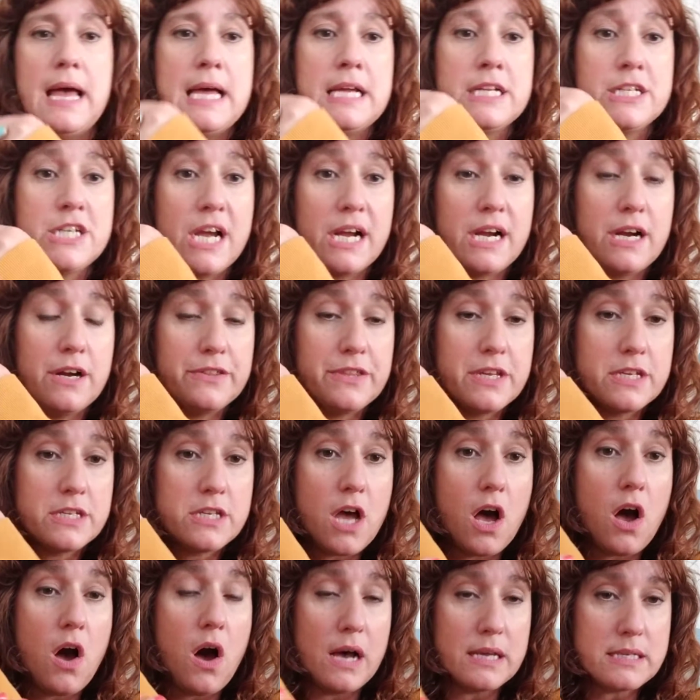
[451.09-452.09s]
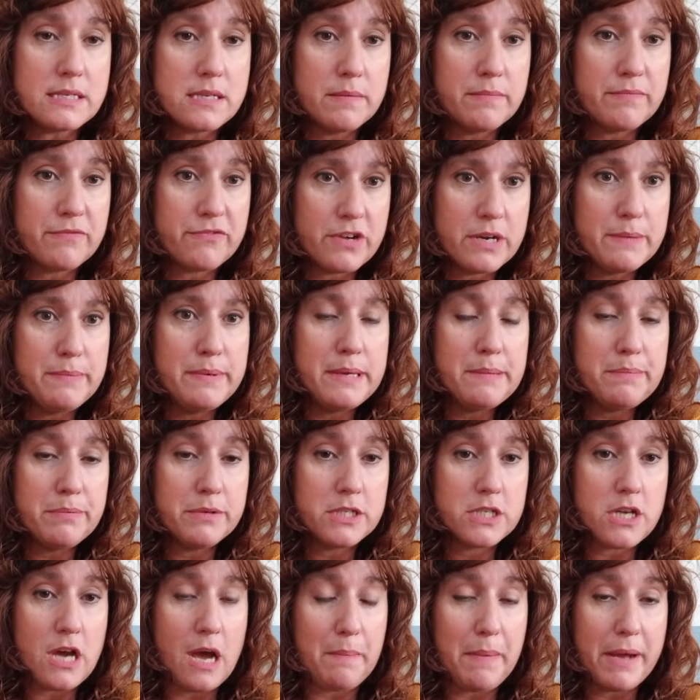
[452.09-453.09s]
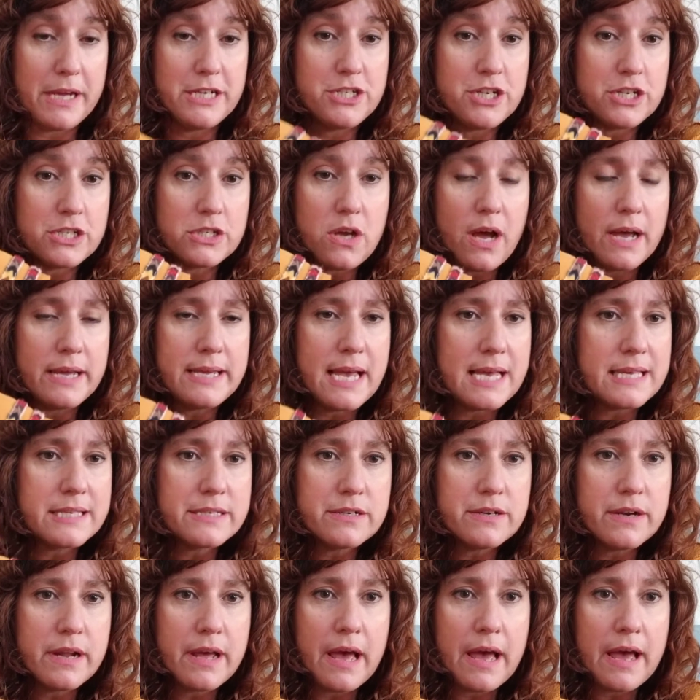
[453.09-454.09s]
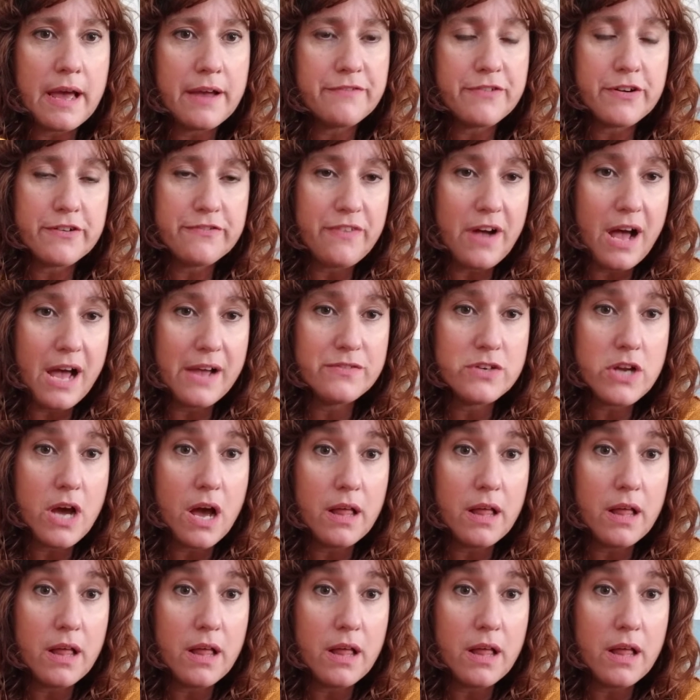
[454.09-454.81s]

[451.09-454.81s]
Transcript: Check out this awesome Free People top I just got yesterday for $5